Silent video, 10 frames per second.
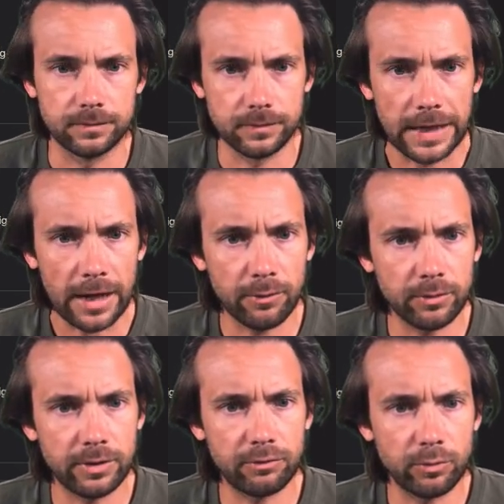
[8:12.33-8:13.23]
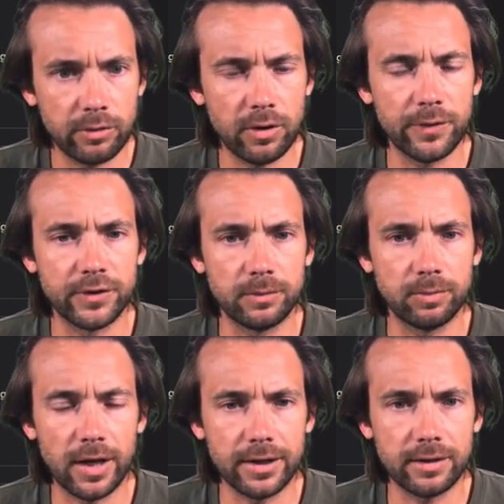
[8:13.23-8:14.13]
Now, whenever we run the
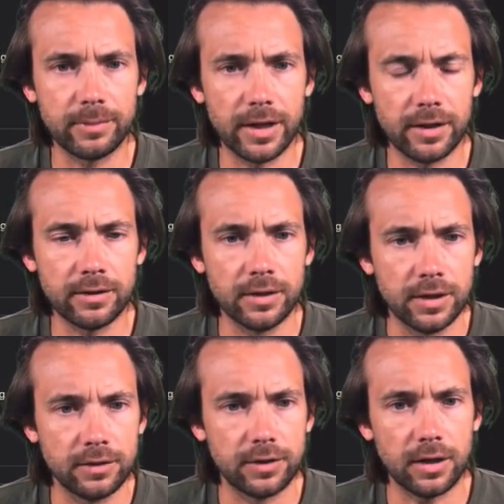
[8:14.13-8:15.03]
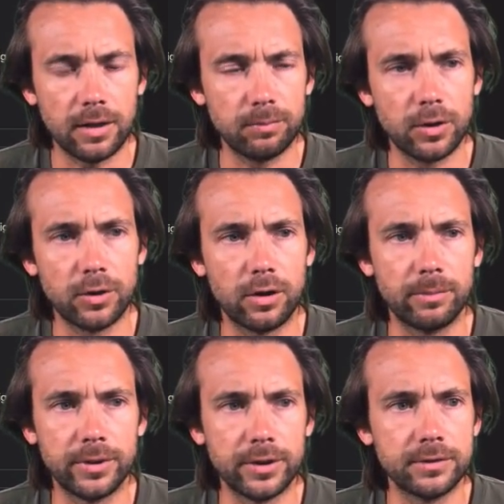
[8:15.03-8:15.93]
supply command to upload our
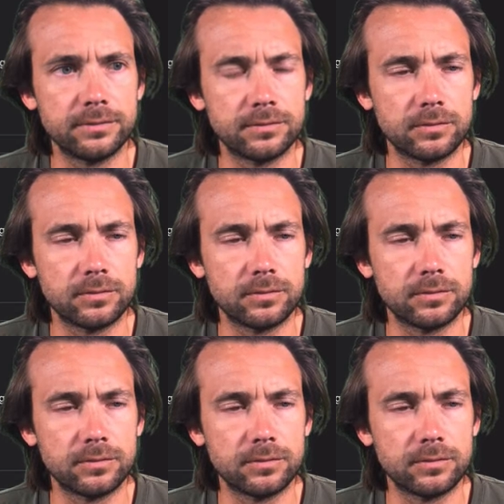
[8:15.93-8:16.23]
build,